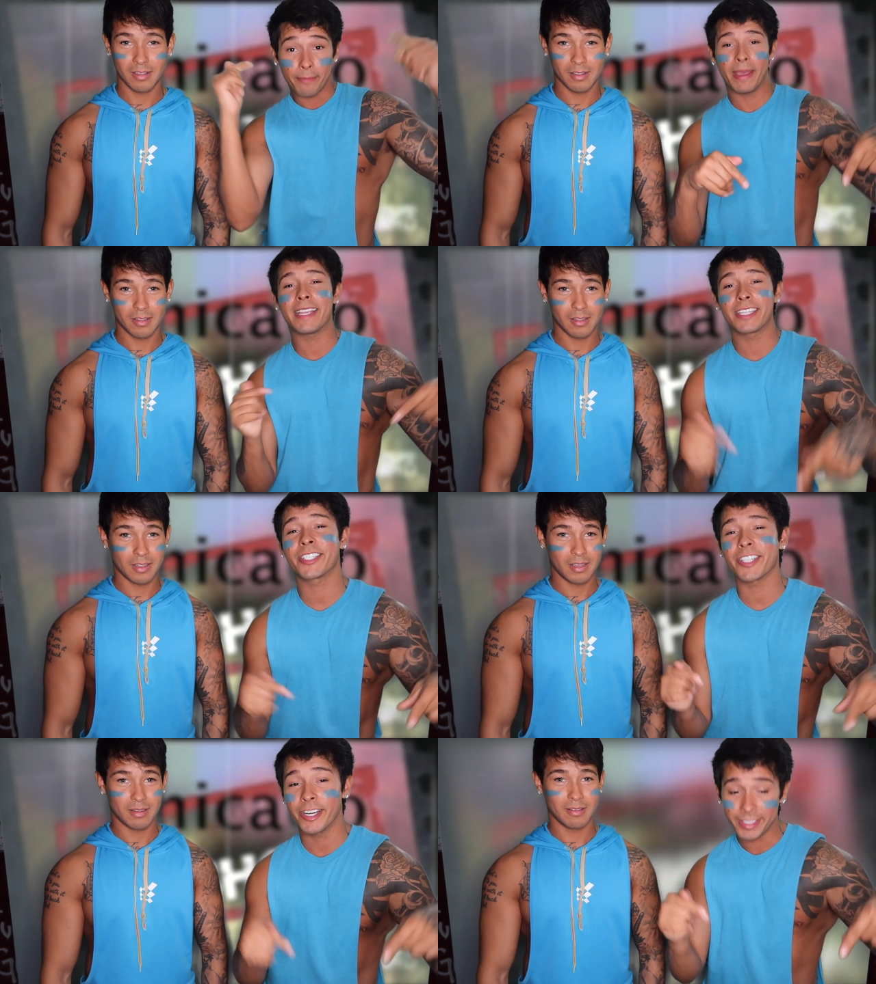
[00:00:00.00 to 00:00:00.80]
Speaker 1: Make
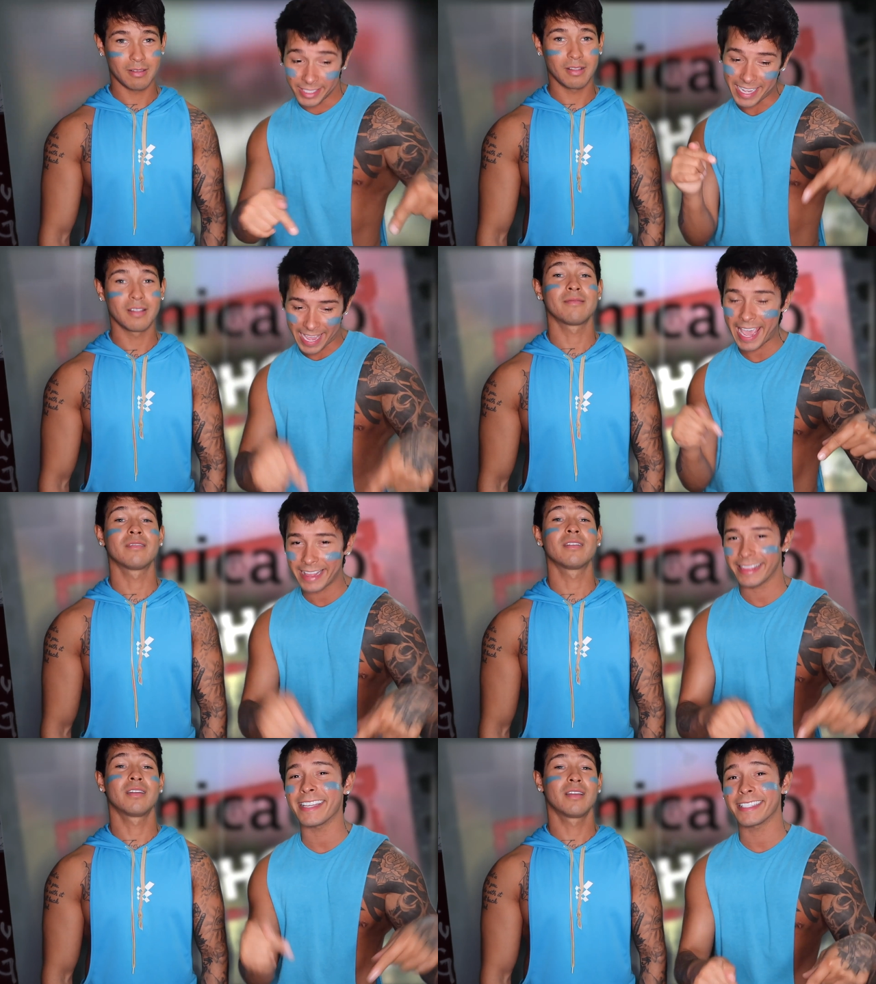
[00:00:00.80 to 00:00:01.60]
sure to
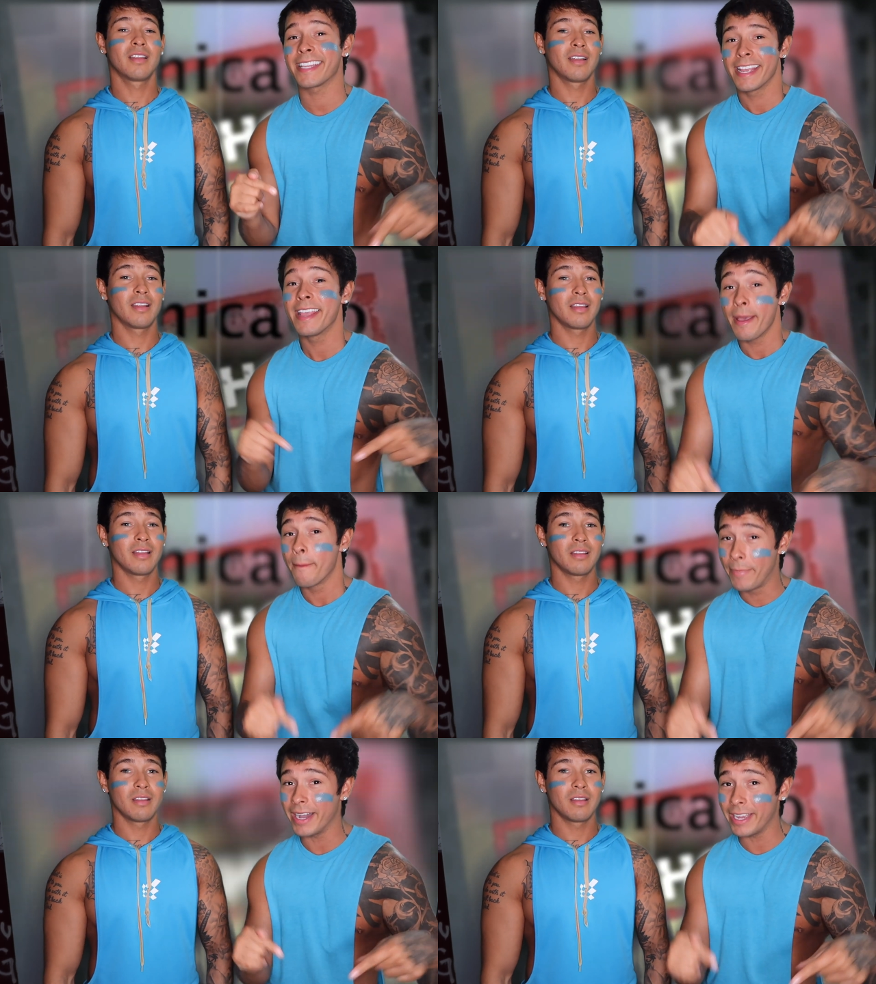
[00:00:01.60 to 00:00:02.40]
hit this
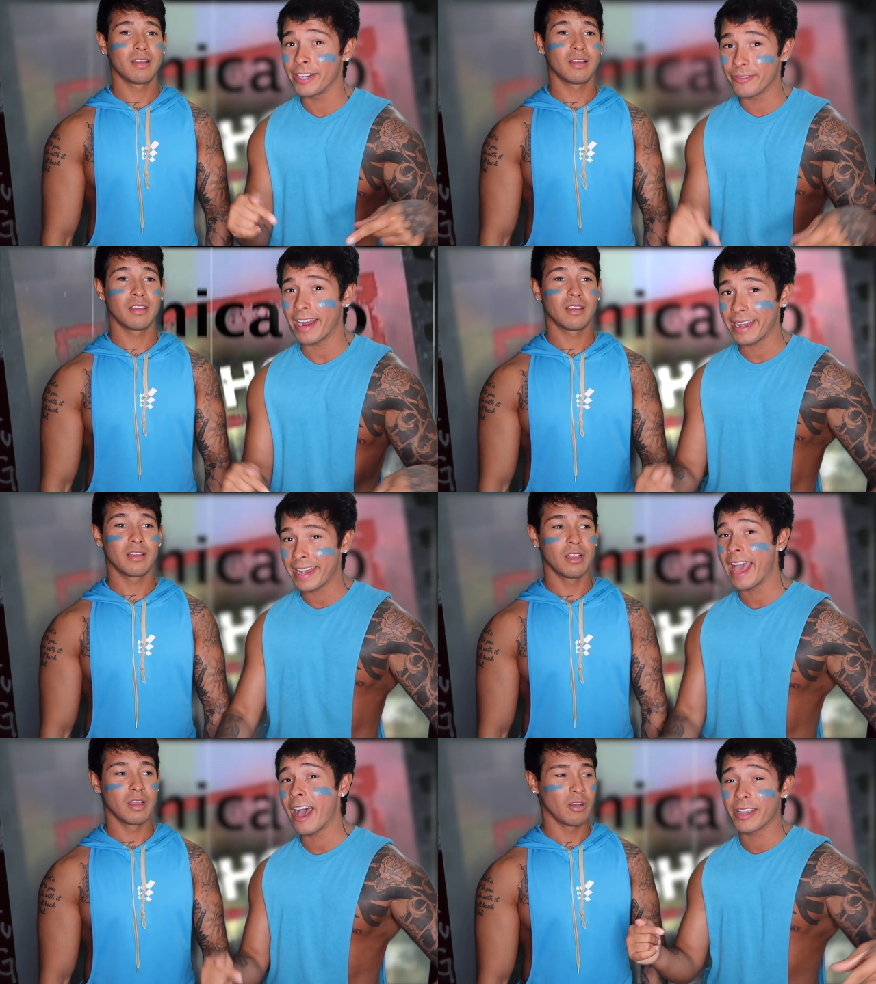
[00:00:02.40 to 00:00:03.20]
button right
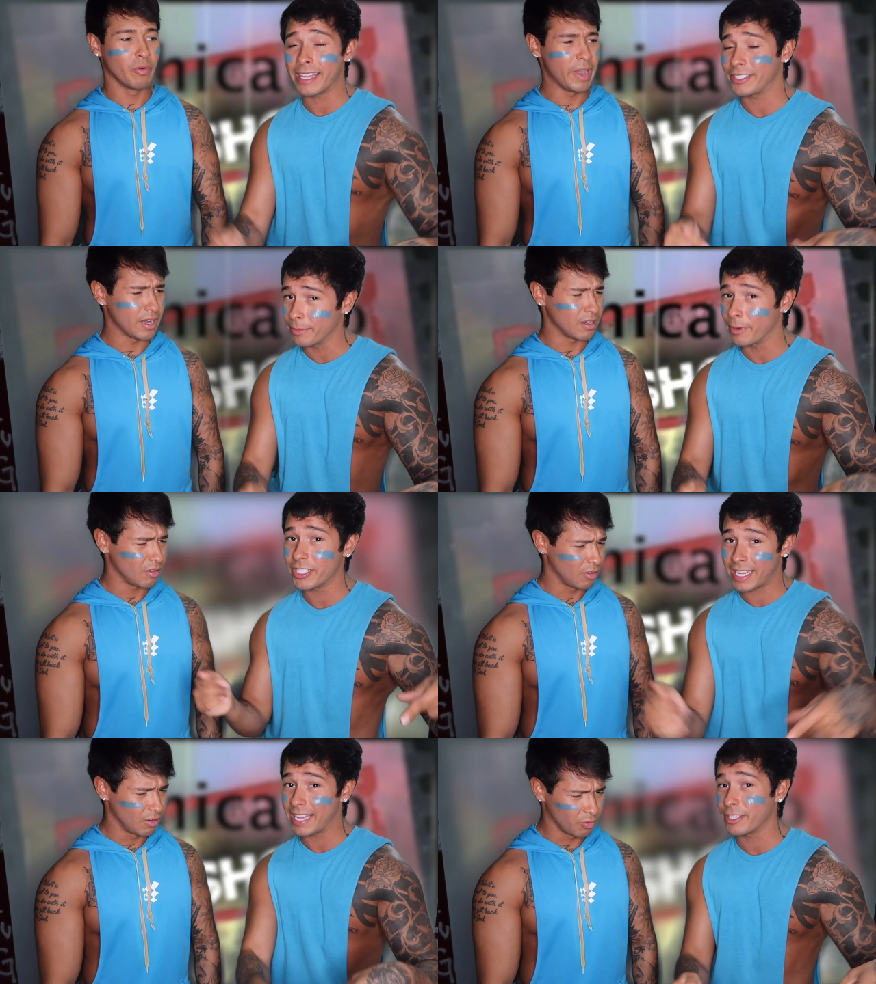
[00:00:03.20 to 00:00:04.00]
now. Get wait, your
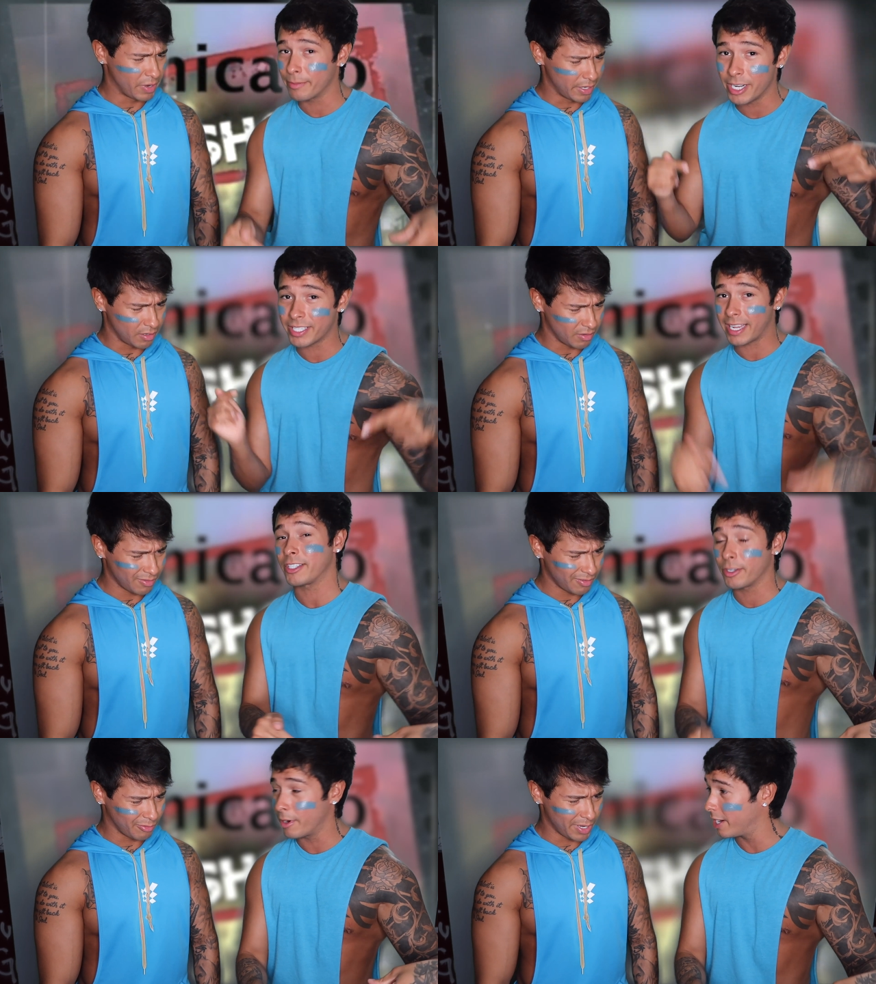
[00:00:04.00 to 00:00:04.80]
merch, get your wait, merch, get
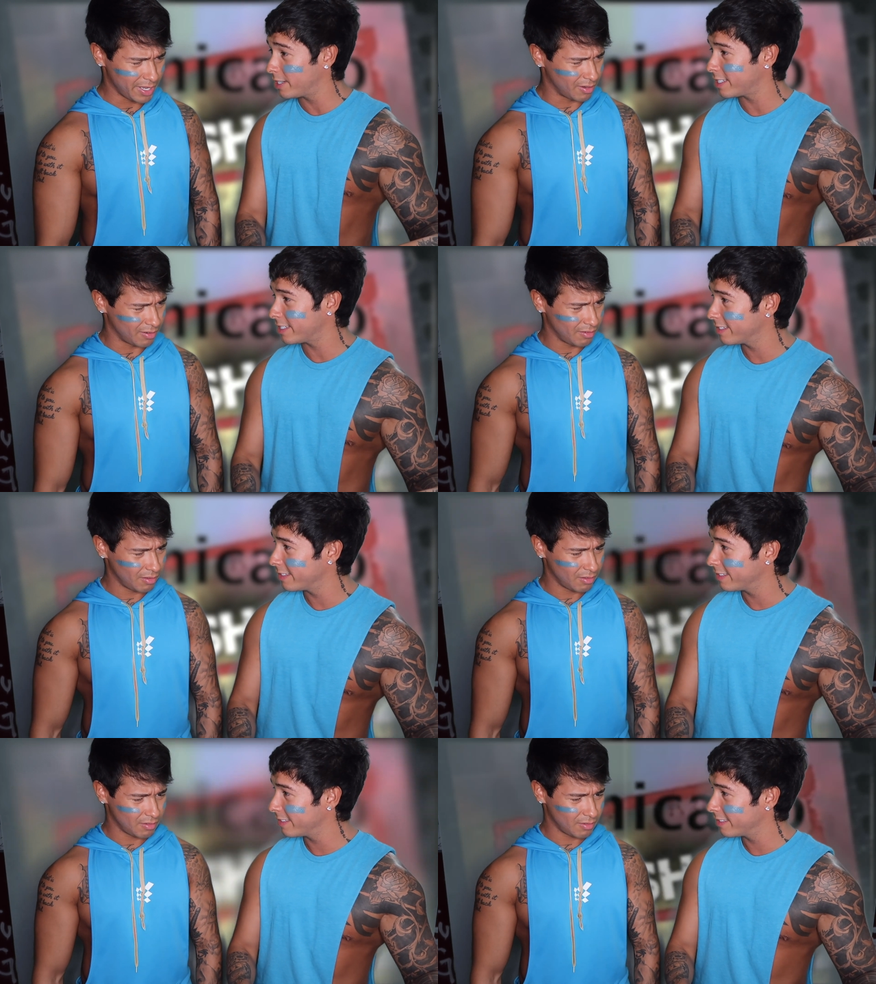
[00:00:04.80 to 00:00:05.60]
your merch. Wait.
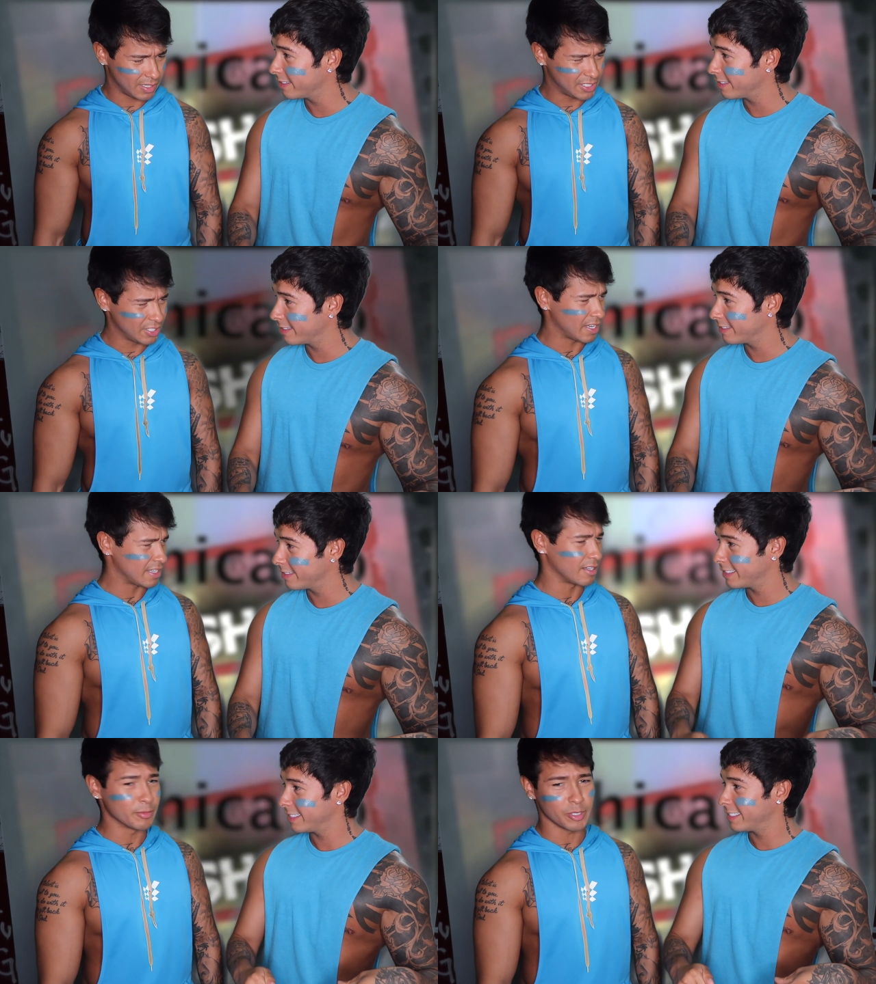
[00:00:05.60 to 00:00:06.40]
Speaker 2: I just got
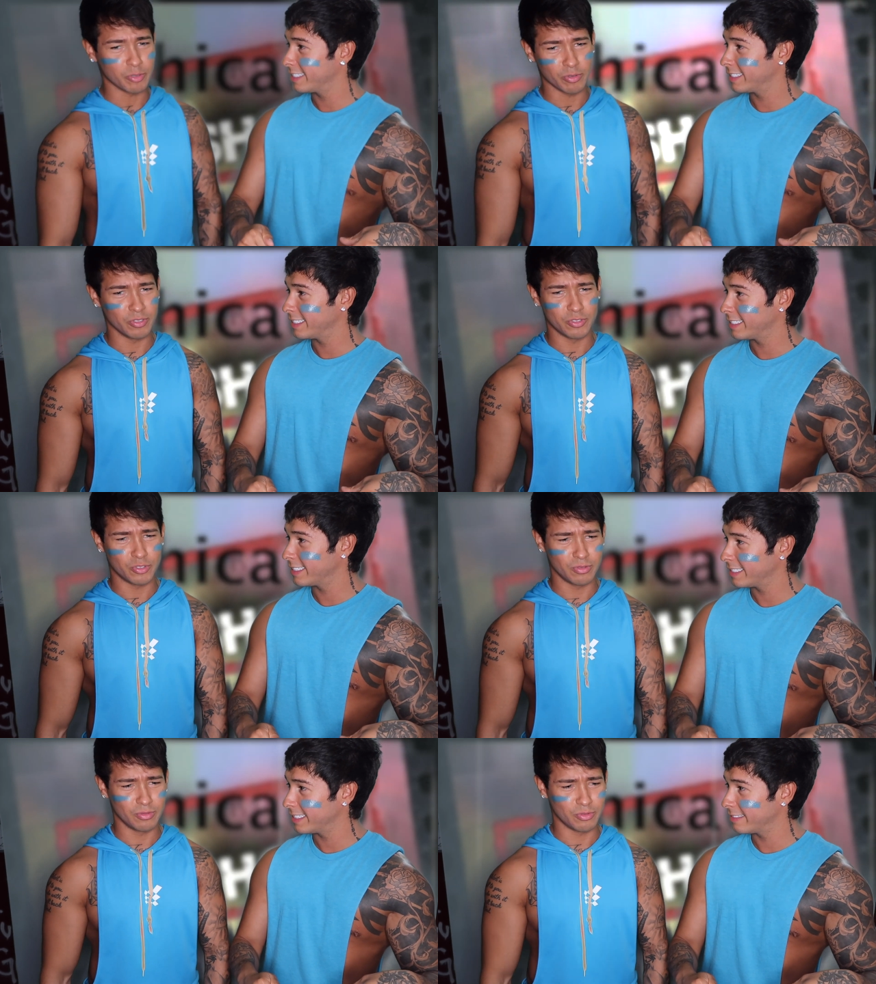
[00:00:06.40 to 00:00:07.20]
something through the,
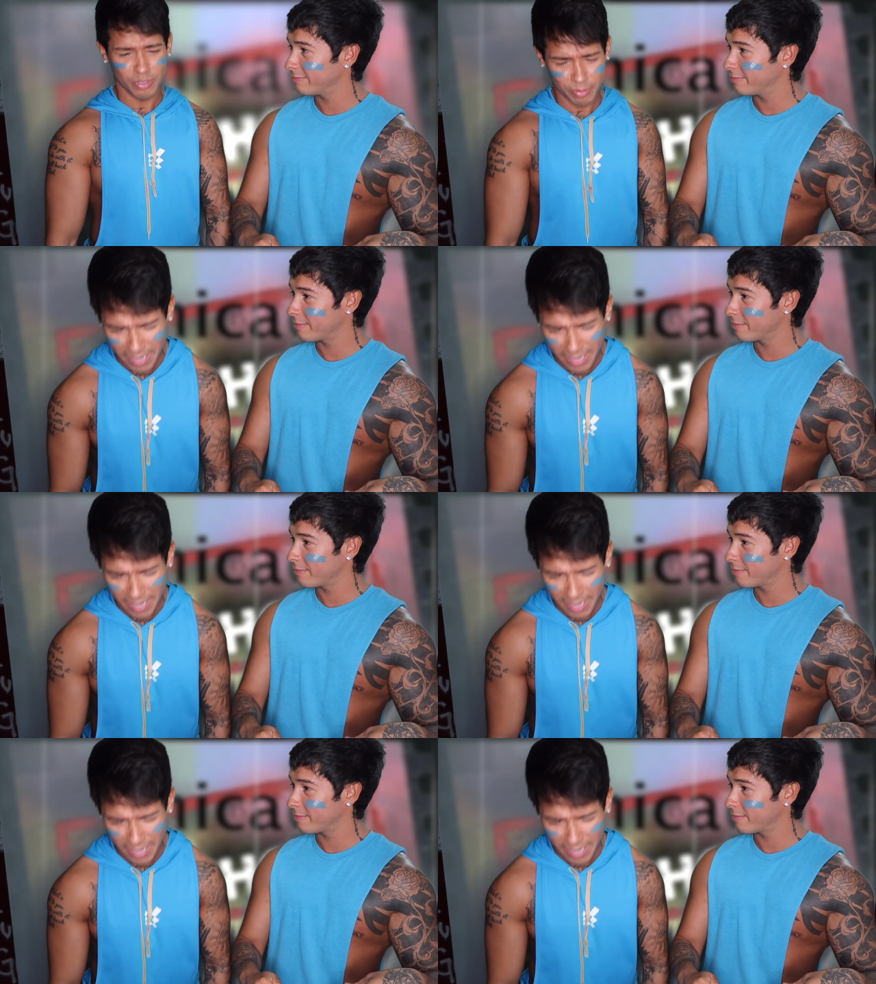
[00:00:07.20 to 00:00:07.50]
through the